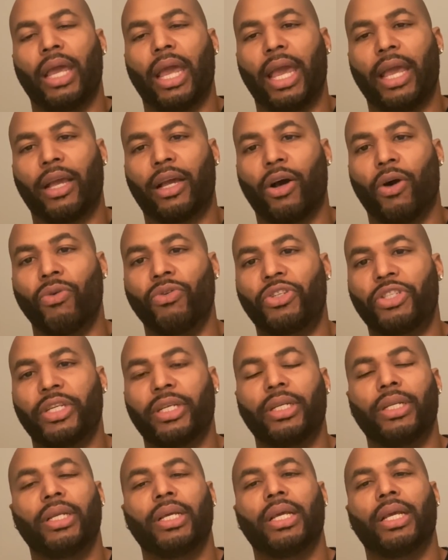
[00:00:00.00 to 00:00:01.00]

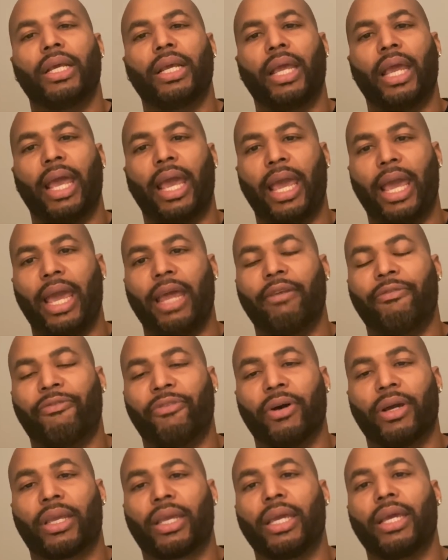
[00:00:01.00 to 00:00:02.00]
coaching and
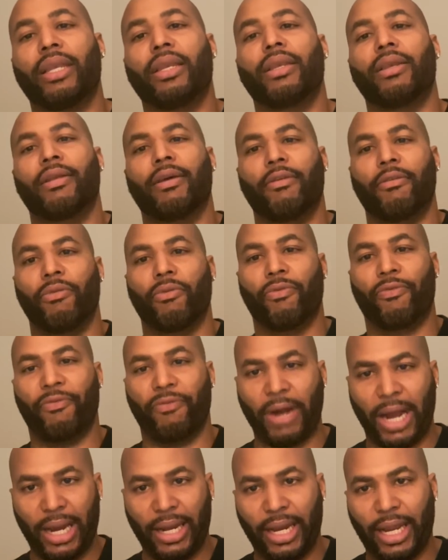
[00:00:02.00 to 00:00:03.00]
fucking
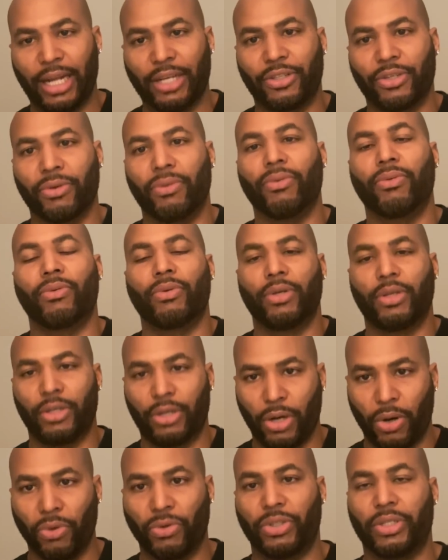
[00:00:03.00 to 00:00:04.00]
financial
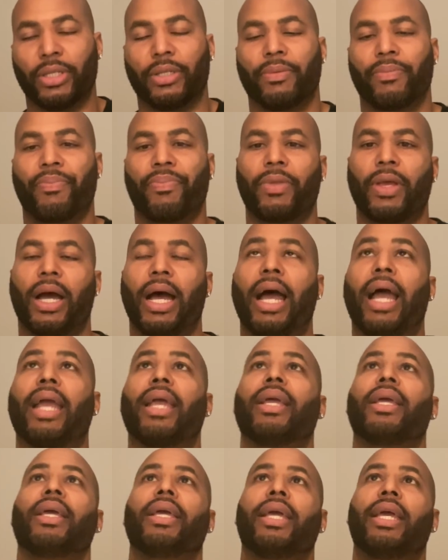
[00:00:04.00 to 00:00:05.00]
coaching. All
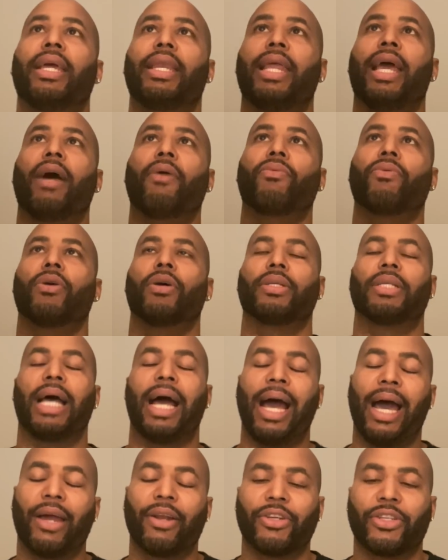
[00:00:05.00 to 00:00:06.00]
right, and that was
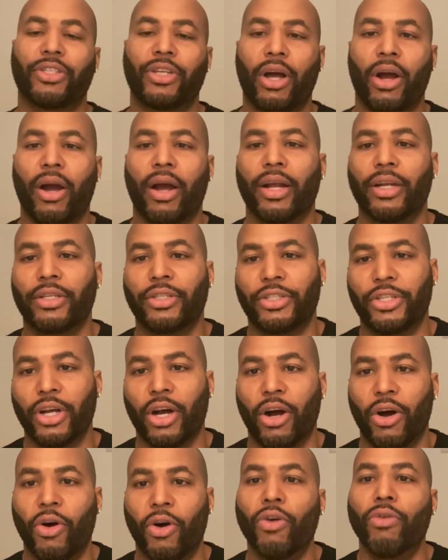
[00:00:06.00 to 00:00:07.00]
how to start your
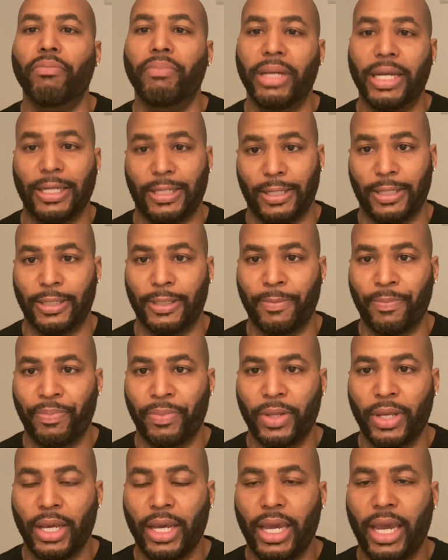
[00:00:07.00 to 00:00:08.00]
own business.
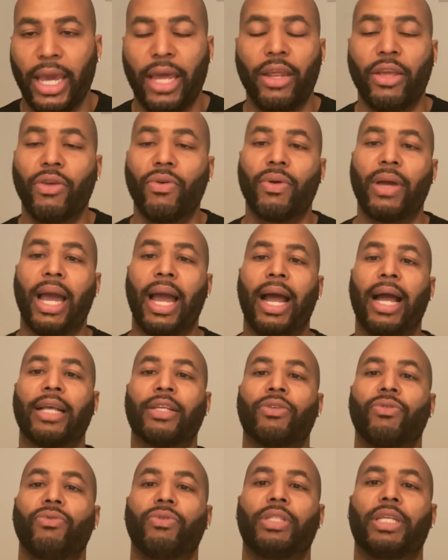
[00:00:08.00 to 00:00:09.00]
Any of you
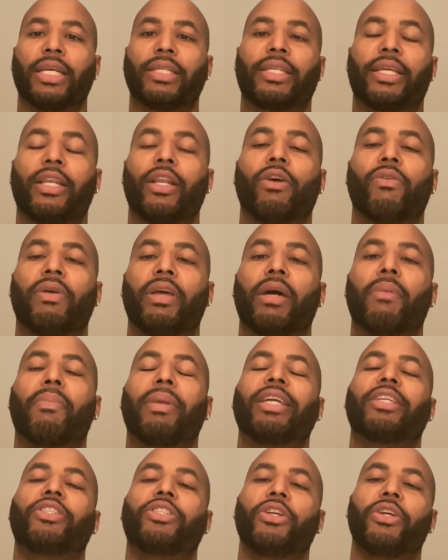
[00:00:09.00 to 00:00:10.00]
guys who just getting over here,
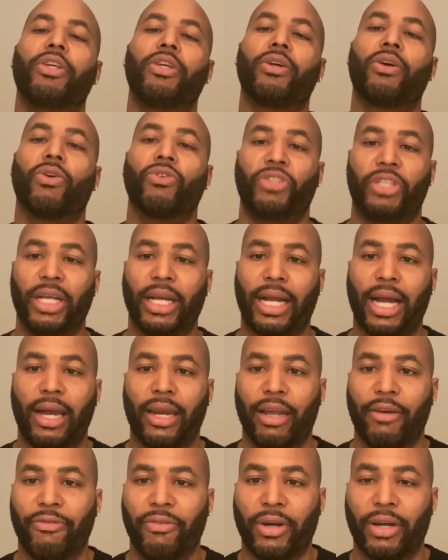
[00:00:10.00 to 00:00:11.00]
make sure you go check out
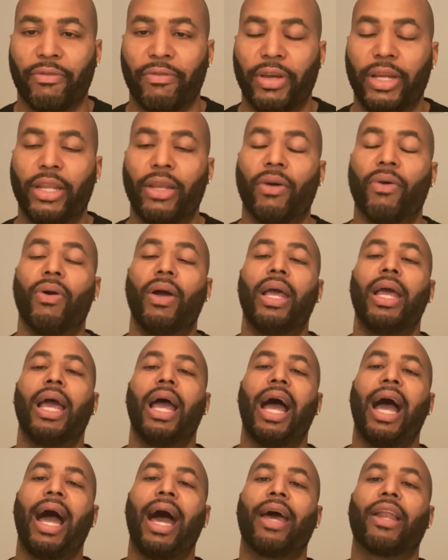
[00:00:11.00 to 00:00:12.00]
that fucking video,
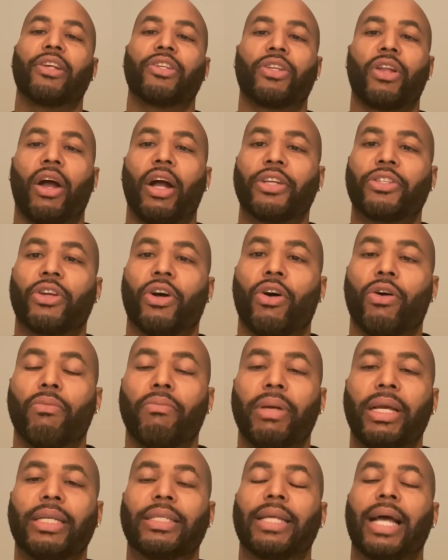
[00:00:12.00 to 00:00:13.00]
how to start your own
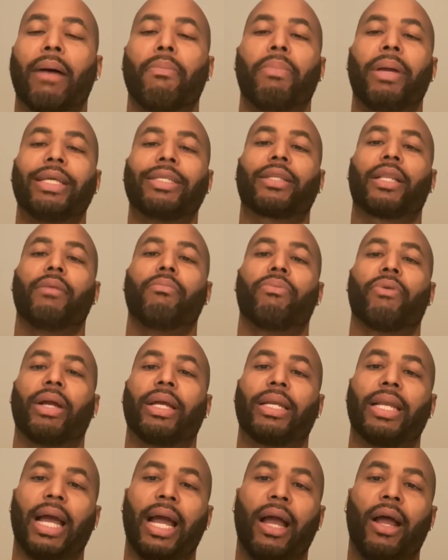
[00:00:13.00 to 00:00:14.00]
business. I basically
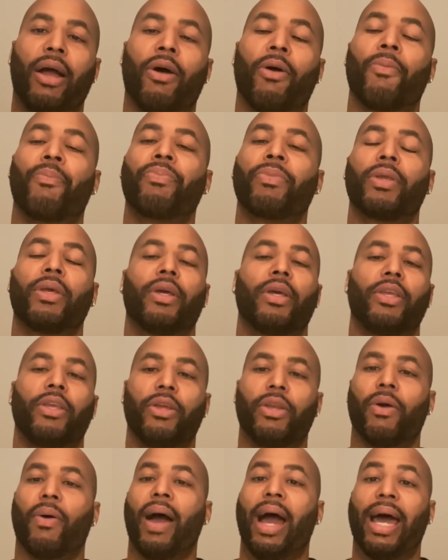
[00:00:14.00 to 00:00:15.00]
break down, you
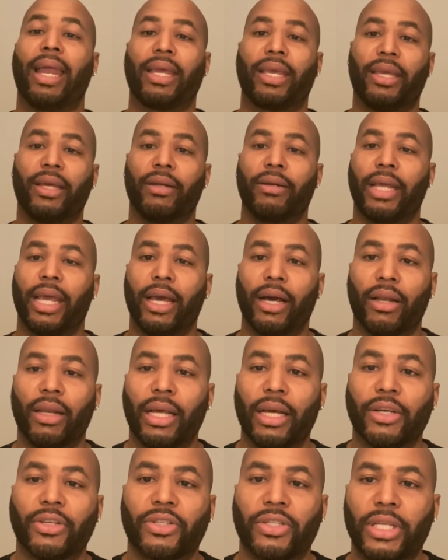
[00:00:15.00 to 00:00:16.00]
know, how to get an
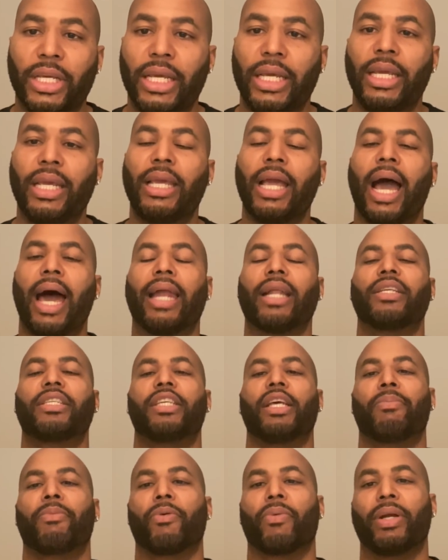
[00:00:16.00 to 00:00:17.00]
LLC, how to
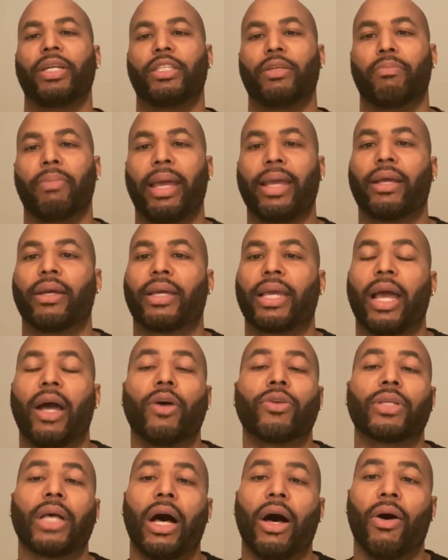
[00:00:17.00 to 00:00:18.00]
separate your bank
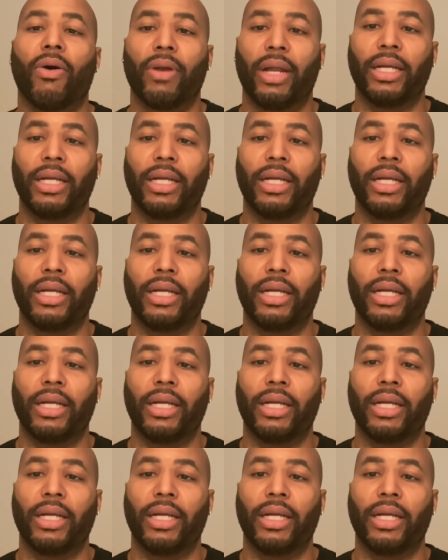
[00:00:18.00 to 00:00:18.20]
accounts, all that